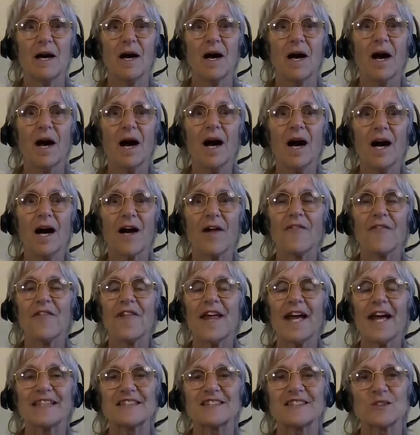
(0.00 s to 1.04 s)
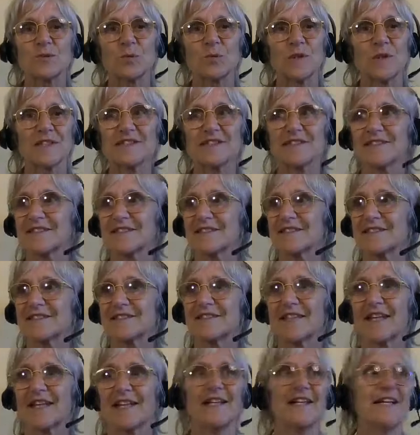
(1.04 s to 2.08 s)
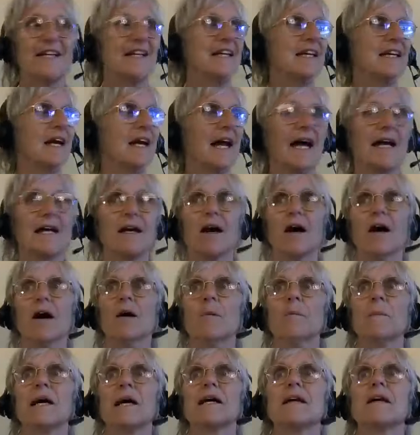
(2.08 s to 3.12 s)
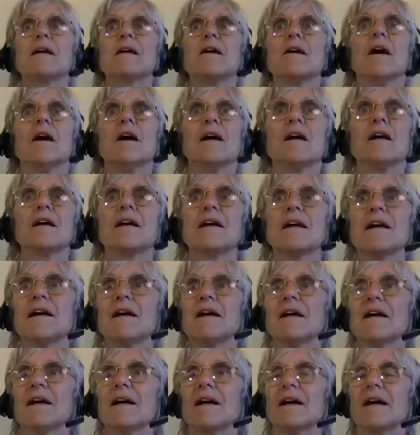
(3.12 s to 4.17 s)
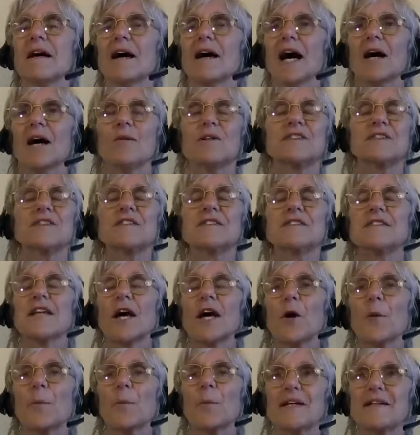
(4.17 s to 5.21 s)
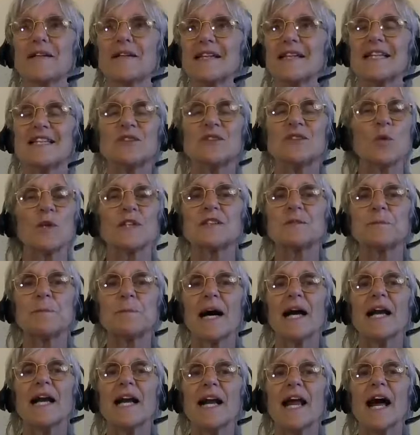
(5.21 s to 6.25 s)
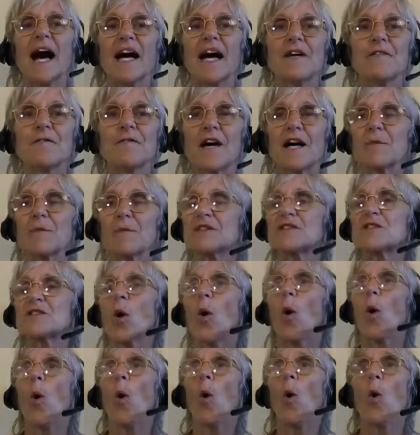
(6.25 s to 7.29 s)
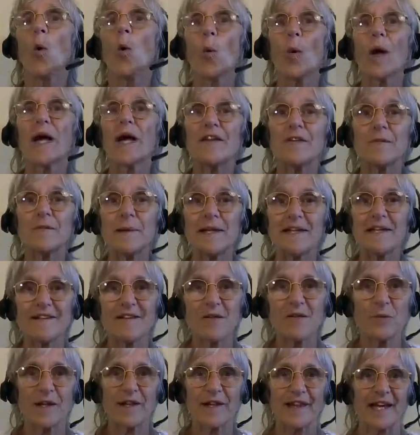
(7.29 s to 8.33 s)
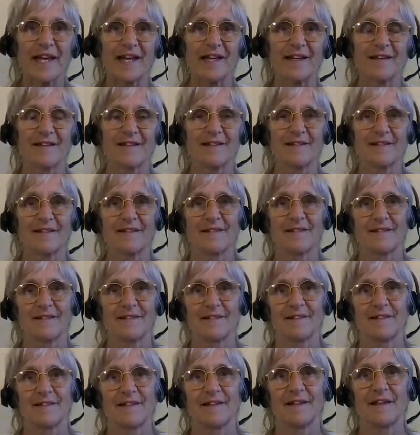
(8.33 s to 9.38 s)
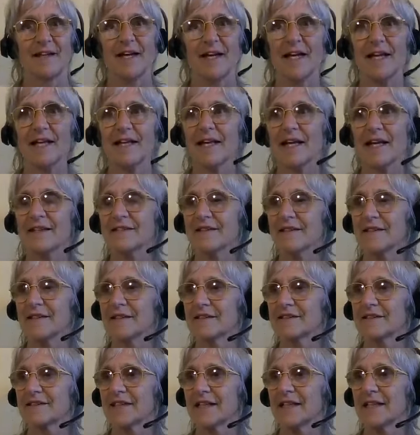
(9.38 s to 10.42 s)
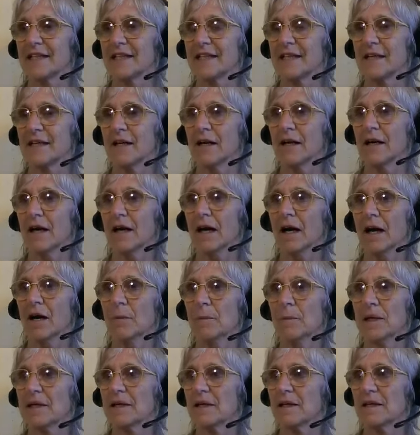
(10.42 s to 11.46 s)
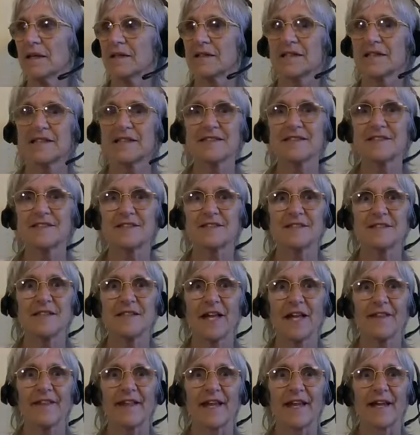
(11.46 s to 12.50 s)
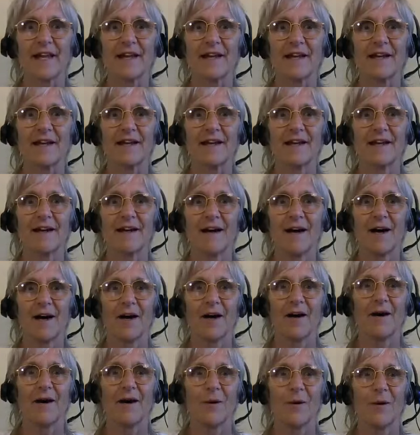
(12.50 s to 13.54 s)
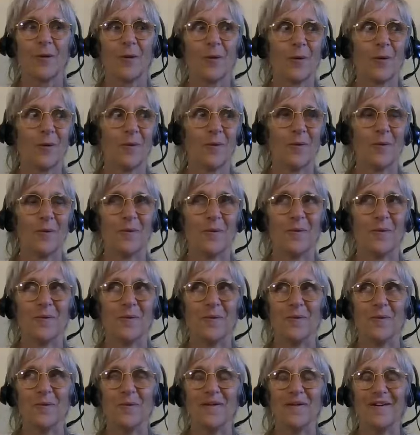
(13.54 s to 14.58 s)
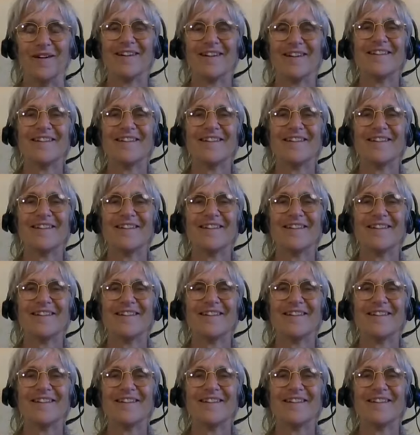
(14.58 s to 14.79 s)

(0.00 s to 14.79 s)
ah that's what suddenly like oh my god i was so busy it was my life i was always busy with that and then suddenly oh my god it's just nothing oh